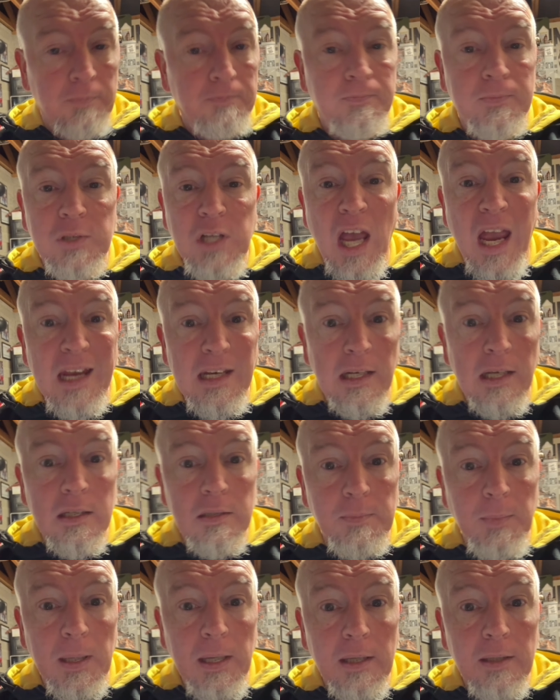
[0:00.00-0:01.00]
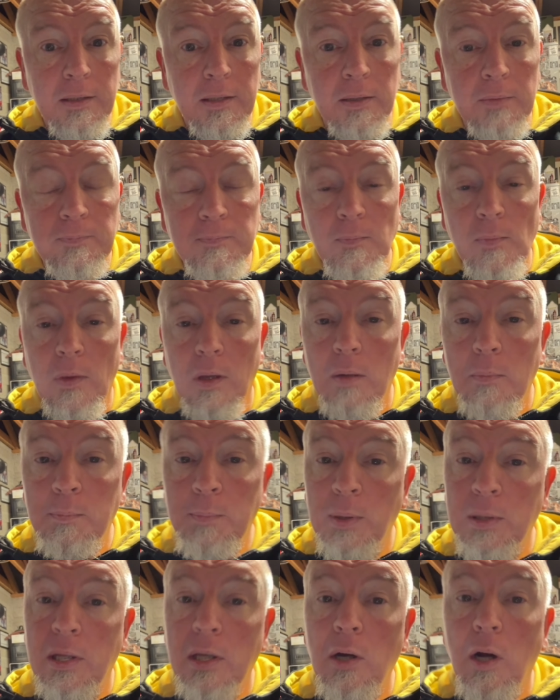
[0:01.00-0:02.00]
Chinese made,
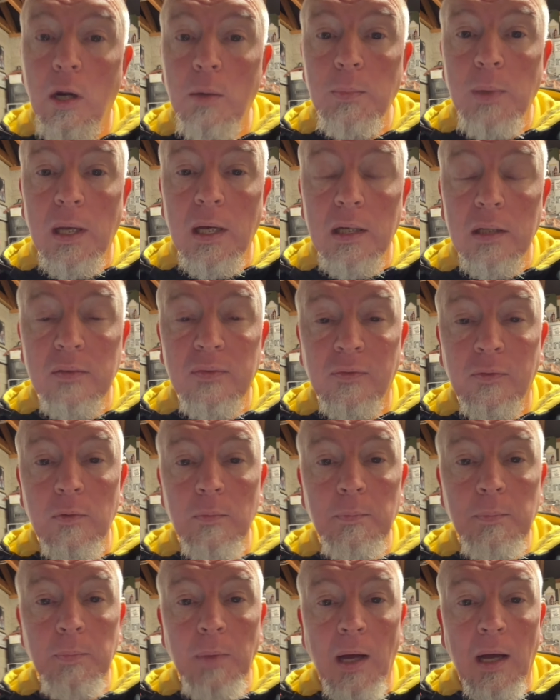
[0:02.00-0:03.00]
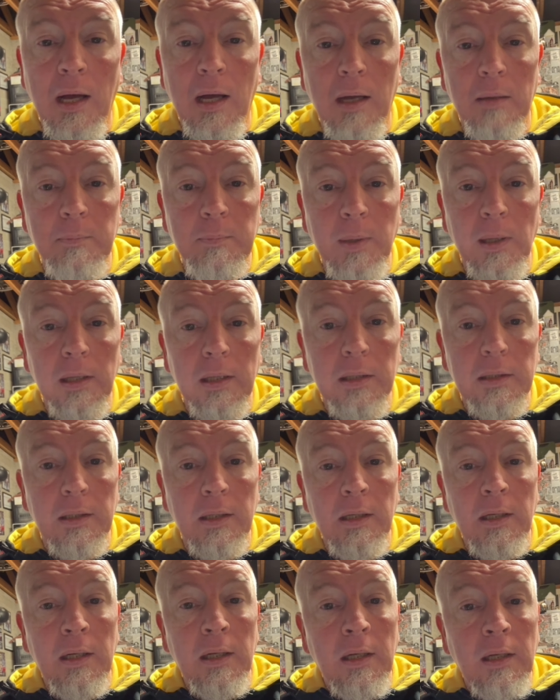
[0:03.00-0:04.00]
but they are made from billet
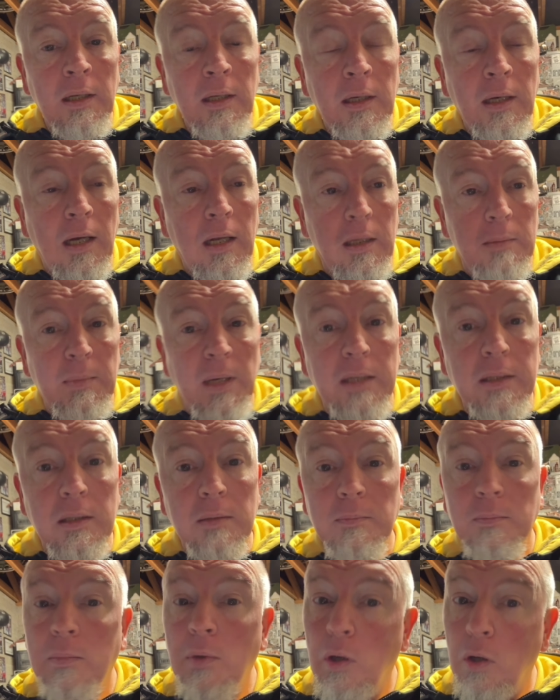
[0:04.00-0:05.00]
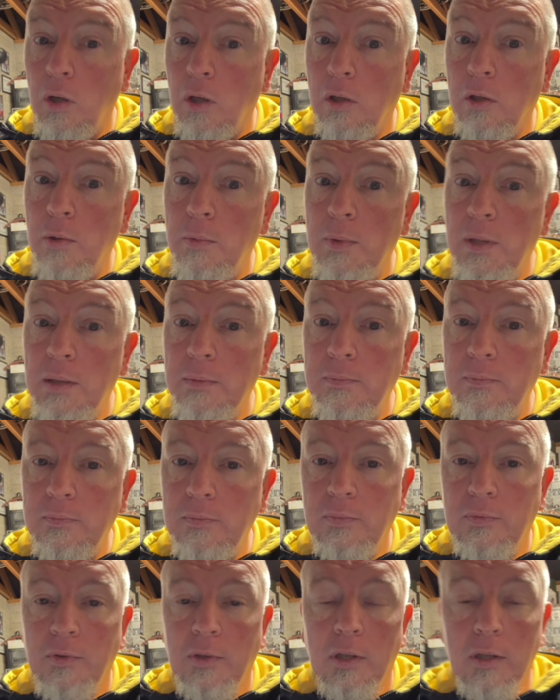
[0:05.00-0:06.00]
aluminium or aluminum
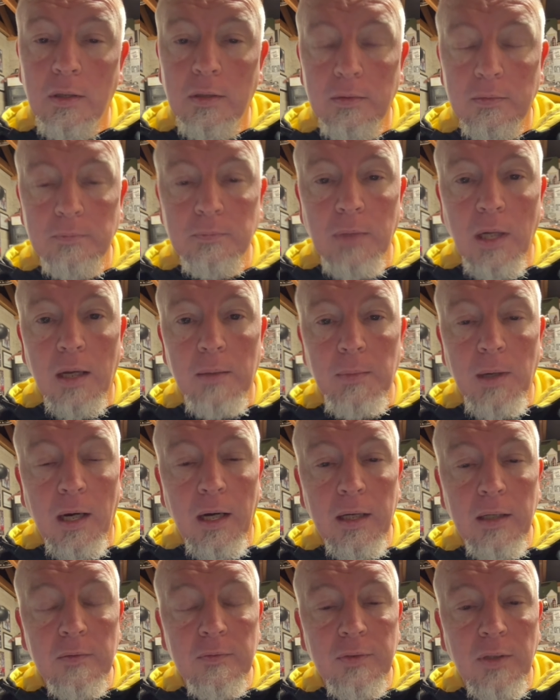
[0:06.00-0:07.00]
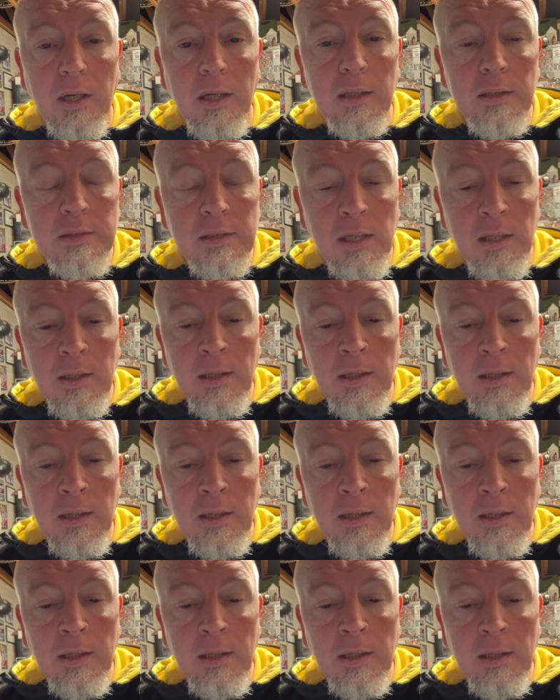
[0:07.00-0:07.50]
for my American friends.